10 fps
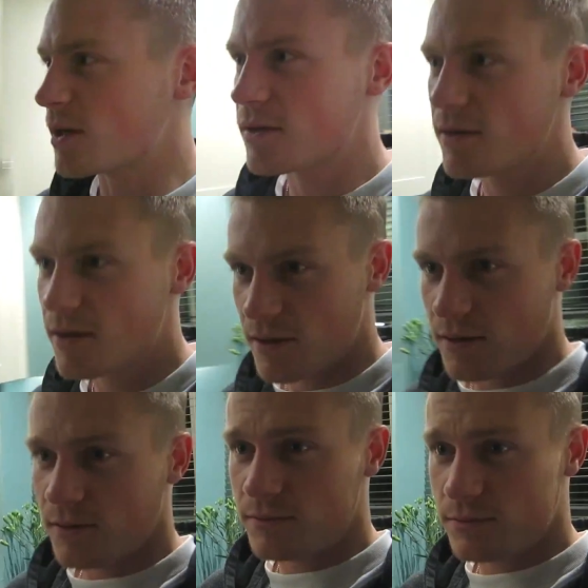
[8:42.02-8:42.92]
bit.
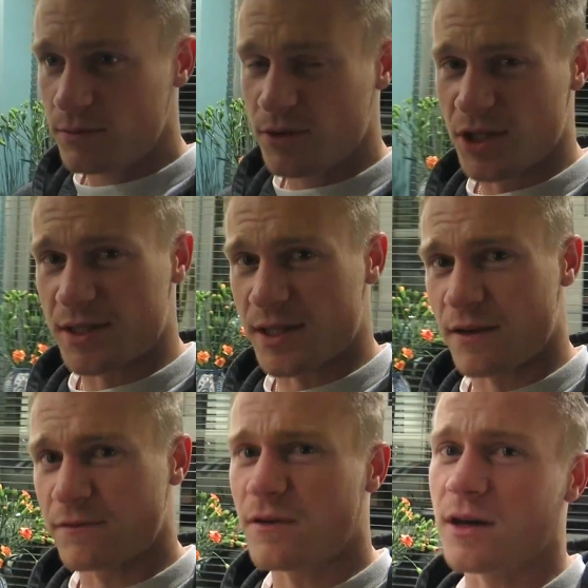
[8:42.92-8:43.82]

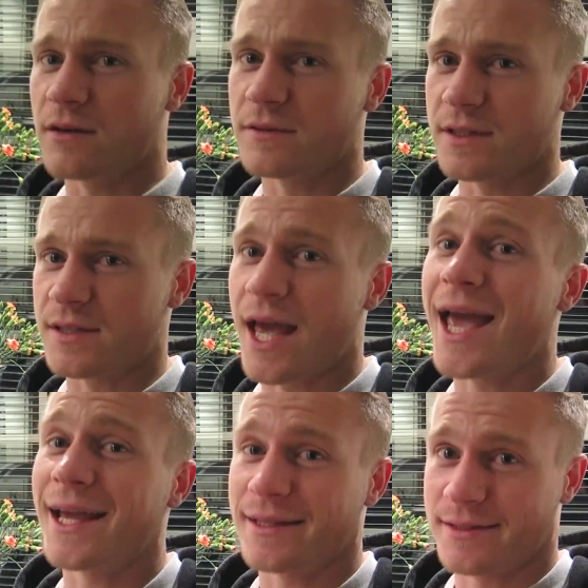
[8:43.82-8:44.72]
GTA 5 is
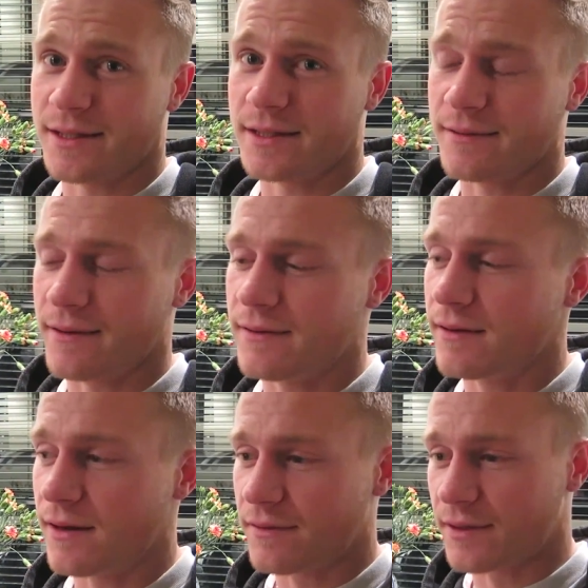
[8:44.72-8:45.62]
hectic.
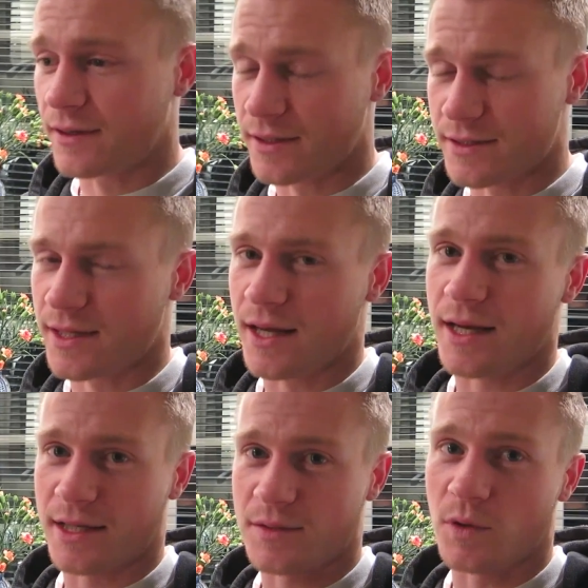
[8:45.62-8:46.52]
I think I need to get an
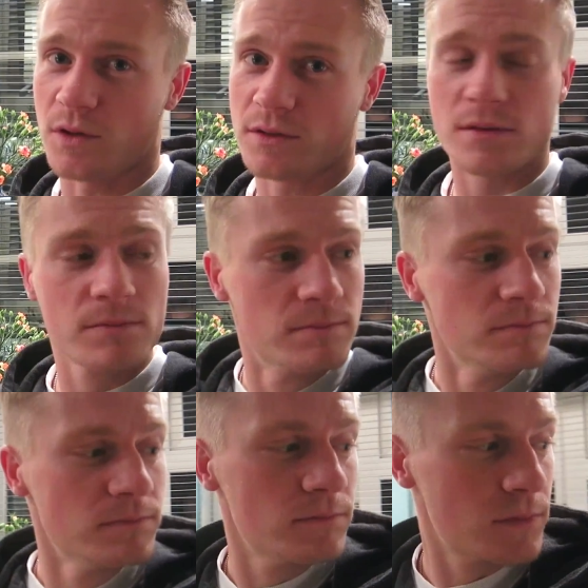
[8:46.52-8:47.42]
Xbox.
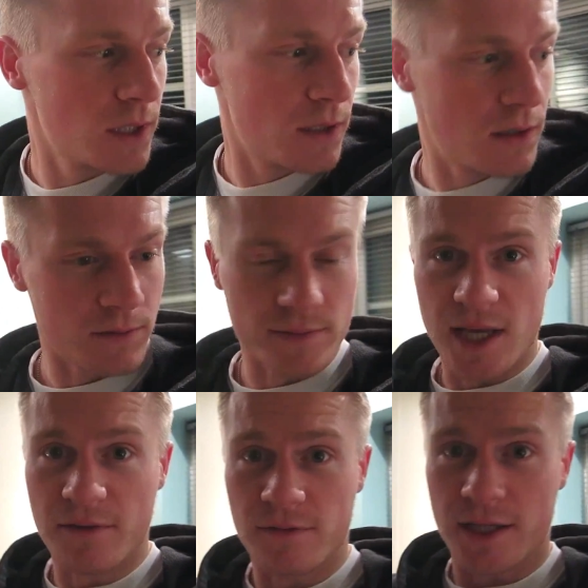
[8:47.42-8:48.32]

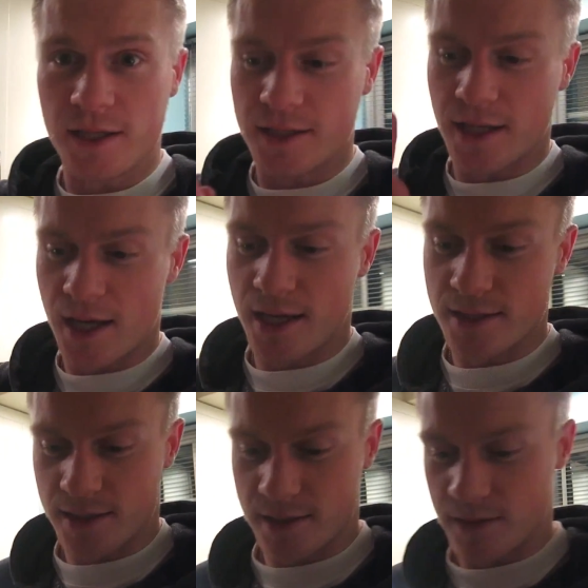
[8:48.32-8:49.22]
Definitely going to get an
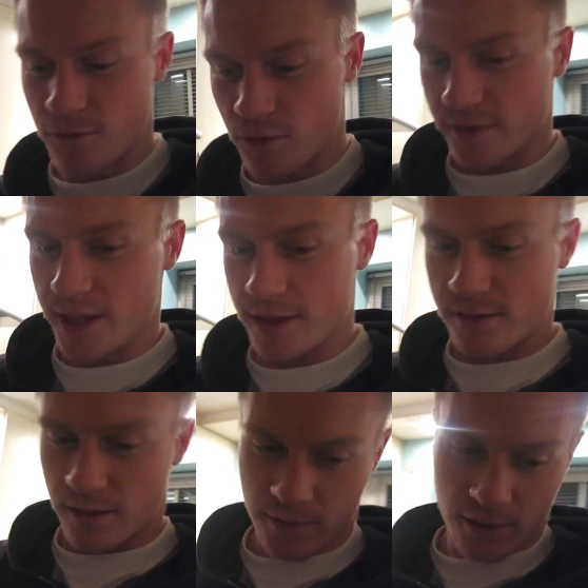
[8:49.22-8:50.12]
N64 for next
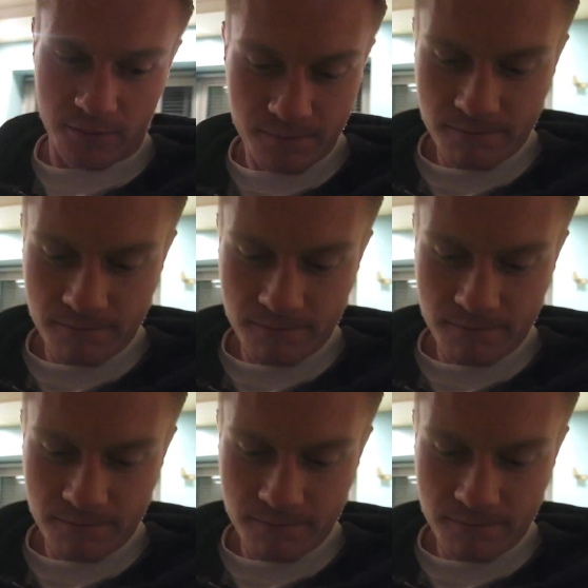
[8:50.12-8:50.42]
time though.